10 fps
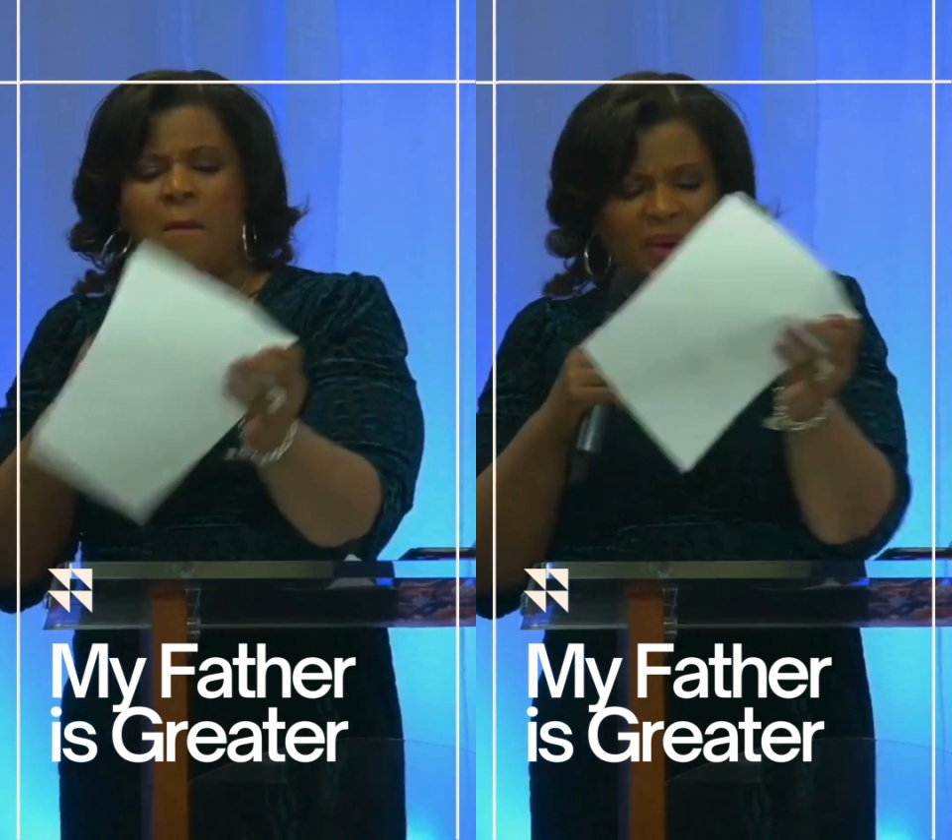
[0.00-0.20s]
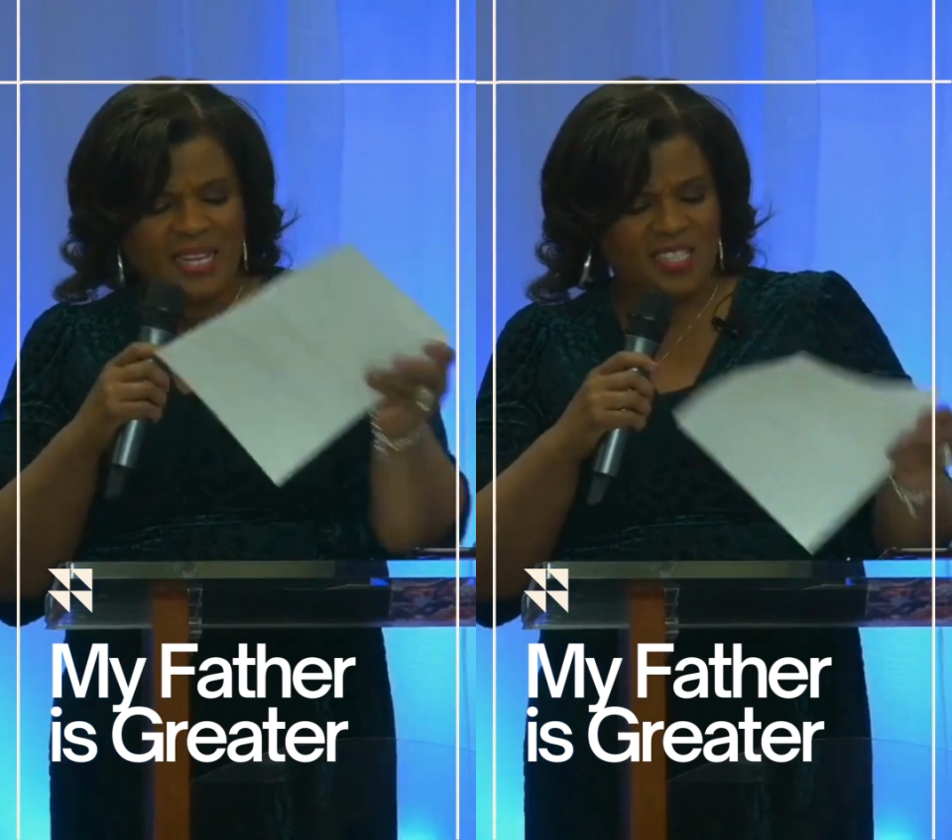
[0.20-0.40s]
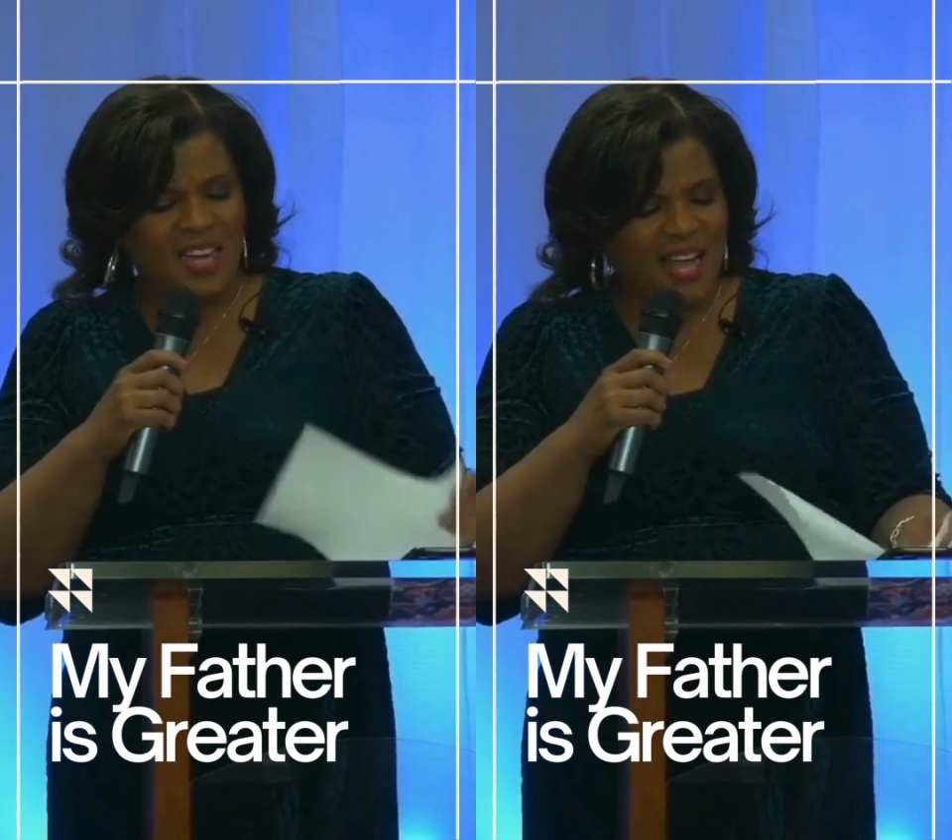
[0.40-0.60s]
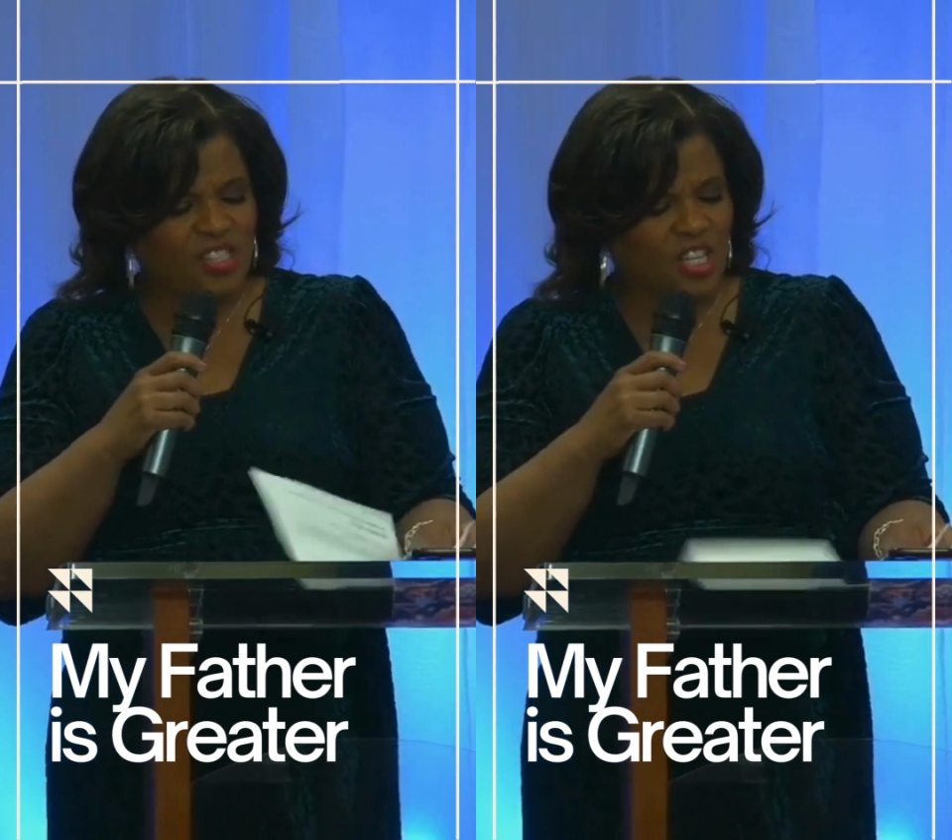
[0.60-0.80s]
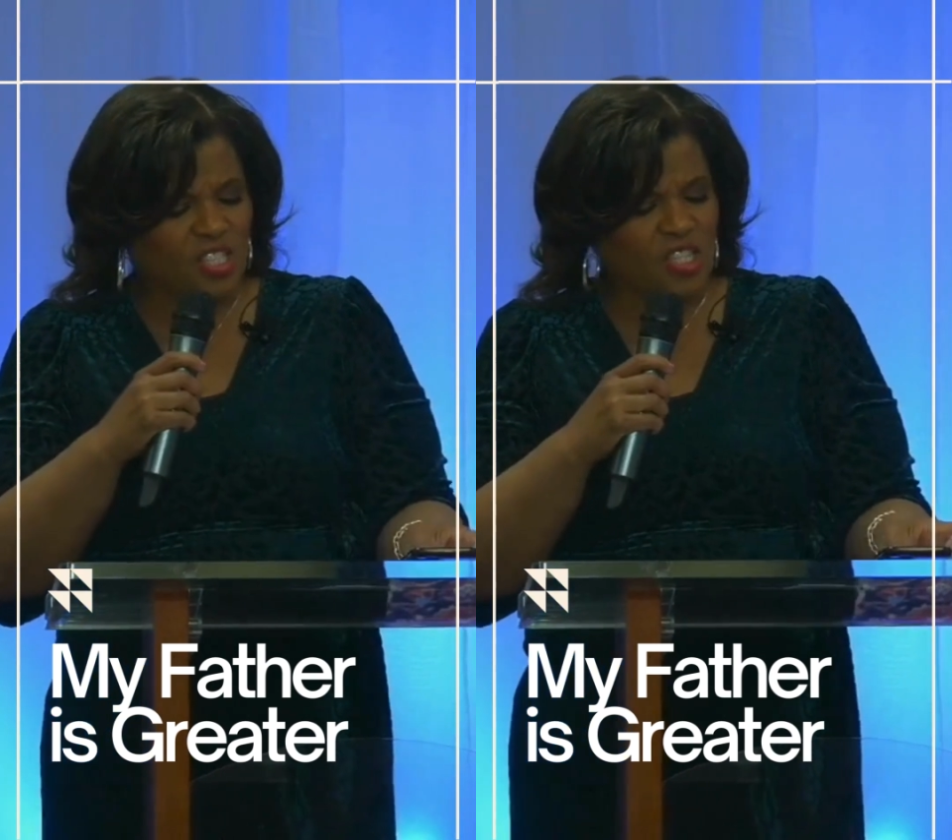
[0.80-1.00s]
but it's
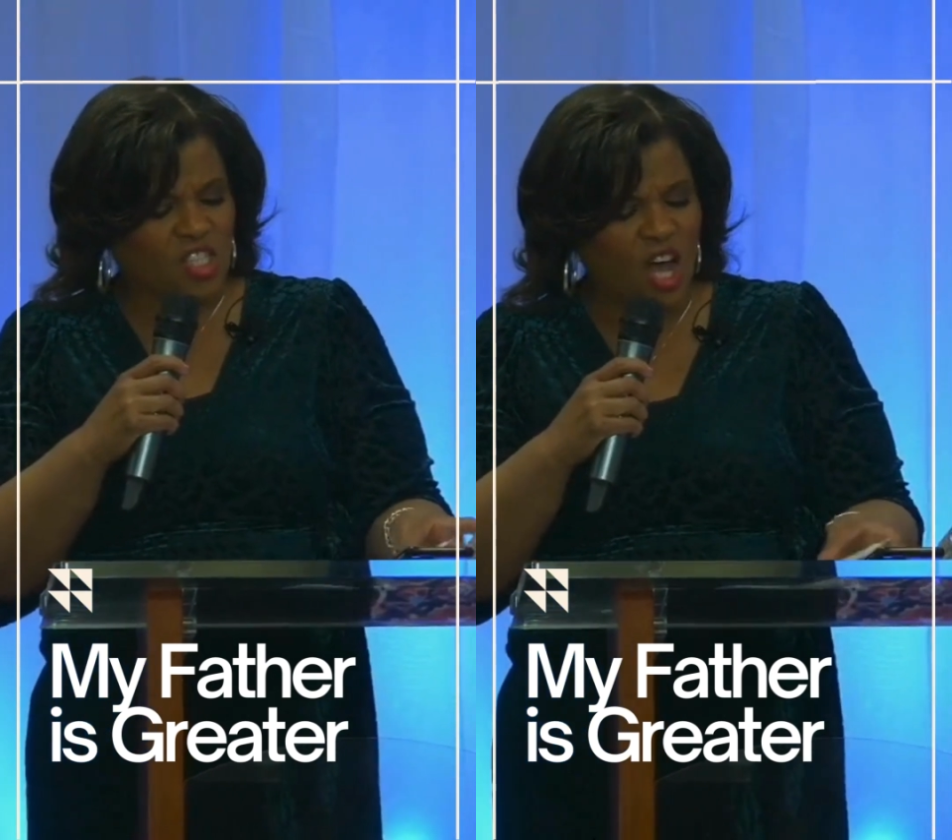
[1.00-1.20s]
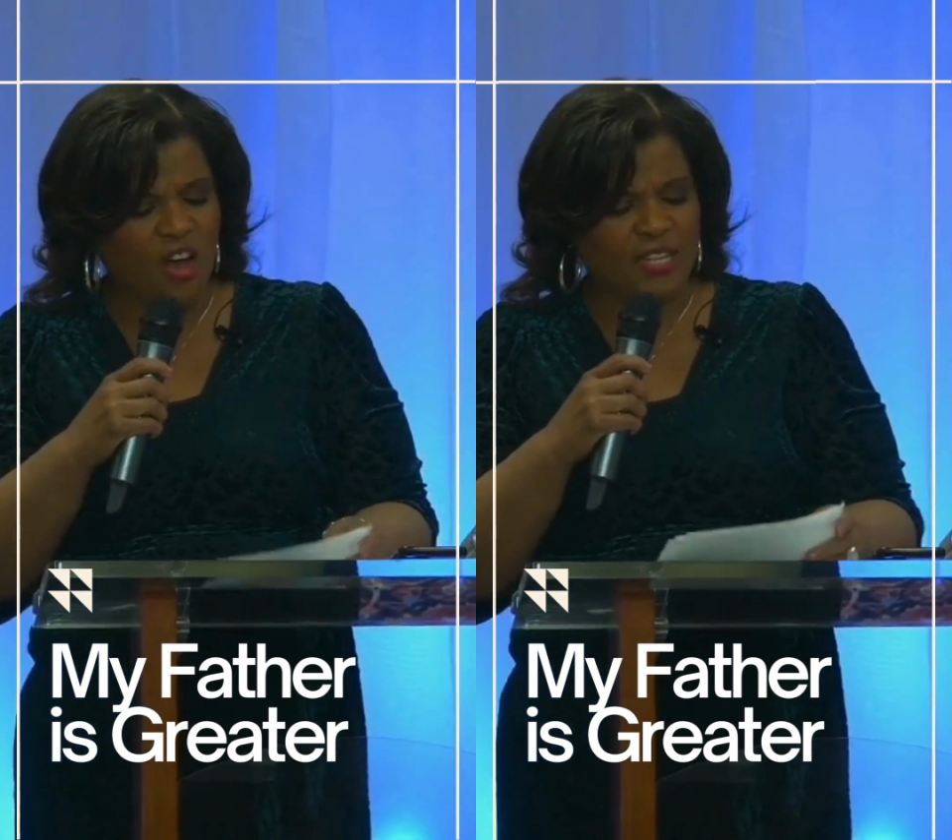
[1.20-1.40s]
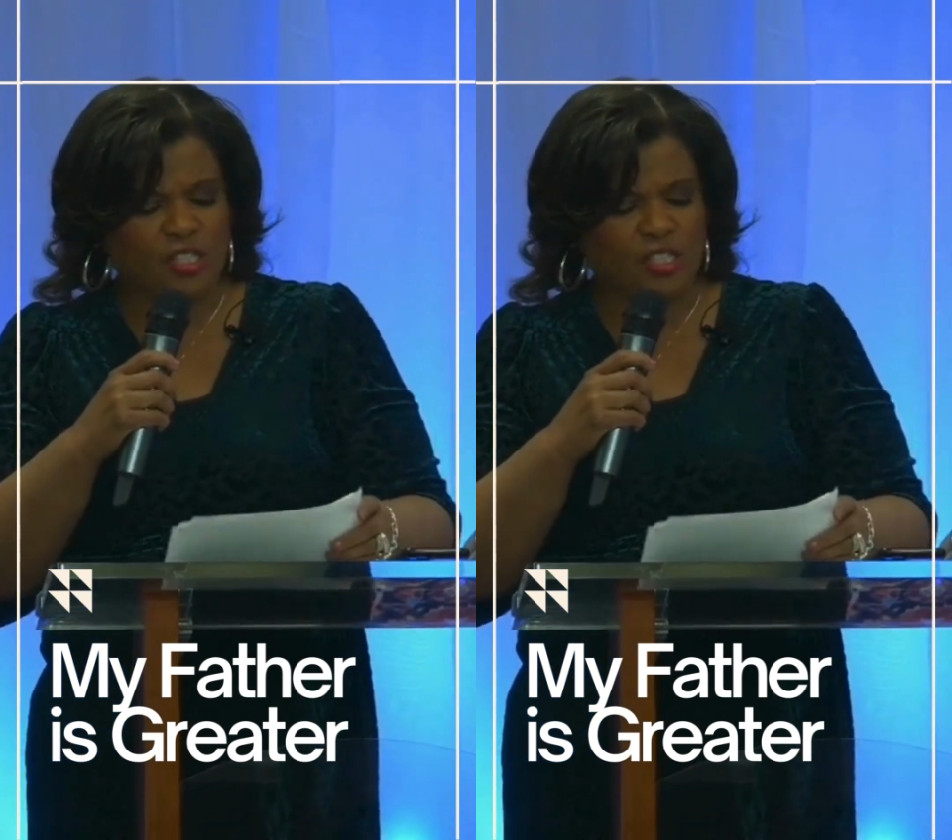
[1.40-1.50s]
not just a song